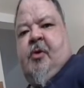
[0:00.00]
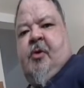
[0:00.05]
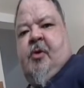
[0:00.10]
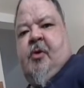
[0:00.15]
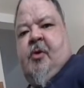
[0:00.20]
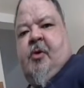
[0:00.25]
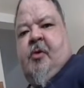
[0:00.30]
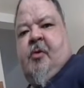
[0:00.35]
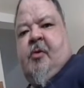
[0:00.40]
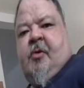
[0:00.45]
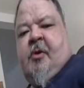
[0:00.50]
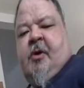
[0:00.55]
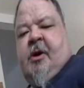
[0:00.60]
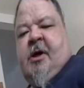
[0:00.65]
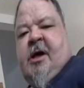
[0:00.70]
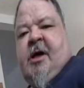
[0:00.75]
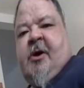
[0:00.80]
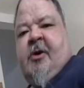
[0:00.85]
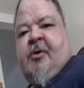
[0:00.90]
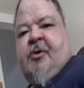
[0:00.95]
in
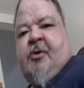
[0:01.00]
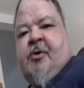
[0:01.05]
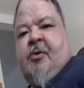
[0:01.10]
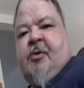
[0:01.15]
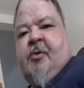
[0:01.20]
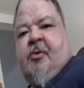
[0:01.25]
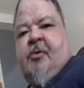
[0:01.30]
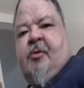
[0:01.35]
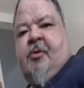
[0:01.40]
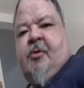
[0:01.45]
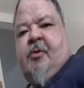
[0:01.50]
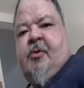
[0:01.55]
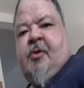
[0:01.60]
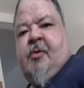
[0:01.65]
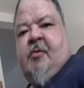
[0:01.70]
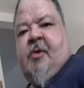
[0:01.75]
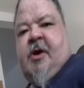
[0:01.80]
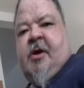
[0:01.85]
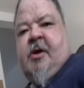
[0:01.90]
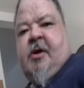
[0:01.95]
latitude to
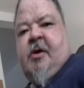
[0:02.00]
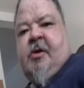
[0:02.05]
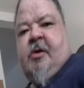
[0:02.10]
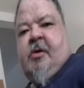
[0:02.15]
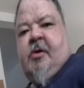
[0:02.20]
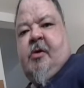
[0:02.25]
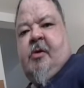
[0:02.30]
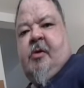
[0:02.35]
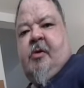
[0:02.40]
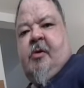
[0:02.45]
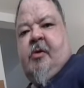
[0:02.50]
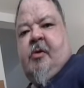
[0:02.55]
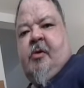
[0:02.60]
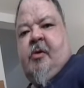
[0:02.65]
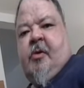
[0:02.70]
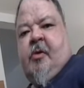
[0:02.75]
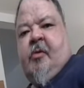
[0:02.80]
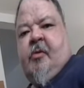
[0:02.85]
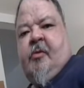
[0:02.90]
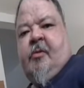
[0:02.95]
make it
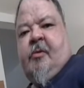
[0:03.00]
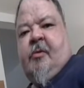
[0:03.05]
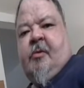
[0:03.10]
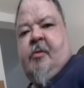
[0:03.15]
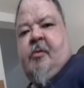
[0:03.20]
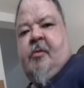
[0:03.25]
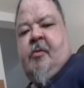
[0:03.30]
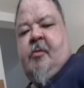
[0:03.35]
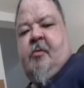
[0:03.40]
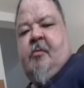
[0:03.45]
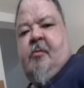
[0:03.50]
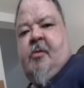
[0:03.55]
colder,